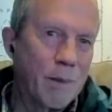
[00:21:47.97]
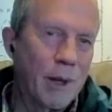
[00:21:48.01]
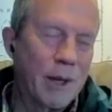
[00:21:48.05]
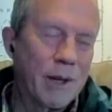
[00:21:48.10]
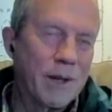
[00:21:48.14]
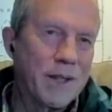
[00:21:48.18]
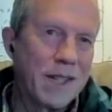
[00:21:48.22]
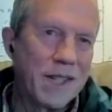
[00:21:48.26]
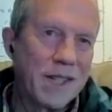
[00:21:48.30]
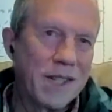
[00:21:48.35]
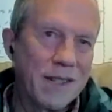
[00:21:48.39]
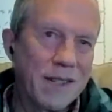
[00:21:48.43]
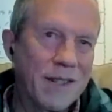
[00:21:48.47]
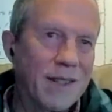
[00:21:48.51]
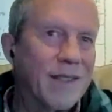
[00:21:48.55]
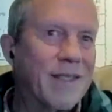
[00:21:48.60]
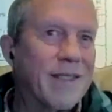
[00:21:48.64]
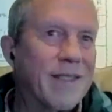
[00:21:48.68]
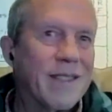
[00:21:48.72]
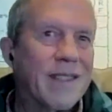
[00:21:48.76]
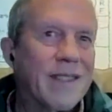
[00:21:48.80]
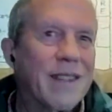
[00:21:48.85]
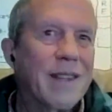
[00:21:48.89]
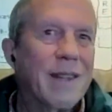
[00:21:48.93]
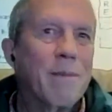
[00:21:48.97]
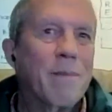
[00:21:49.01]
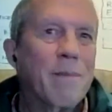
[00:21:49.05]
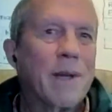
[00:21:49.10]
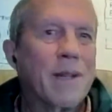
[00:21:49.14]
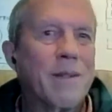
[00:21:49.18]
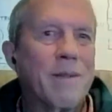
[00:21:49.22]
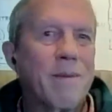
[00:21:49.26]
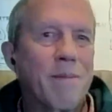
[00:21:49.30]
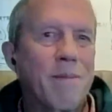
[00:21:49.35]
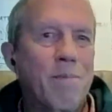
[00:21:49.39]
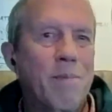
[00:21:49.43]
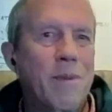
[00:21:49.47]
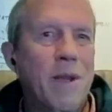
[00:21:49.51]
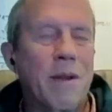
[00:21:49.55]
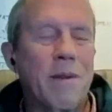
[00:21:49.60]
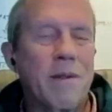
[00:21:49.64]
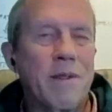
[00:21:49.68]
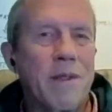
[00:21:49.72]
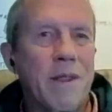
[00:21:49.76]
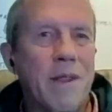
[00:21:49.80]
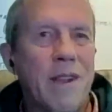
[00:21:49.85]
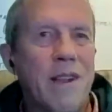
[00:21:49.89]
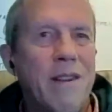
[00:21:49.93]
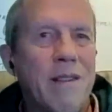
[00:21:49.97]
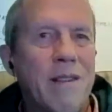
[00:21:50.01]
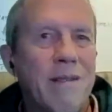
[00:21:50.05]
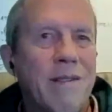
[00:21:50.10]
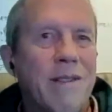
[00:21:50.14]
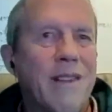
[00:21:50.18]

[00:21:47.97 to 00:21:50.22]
politicians because you know they're,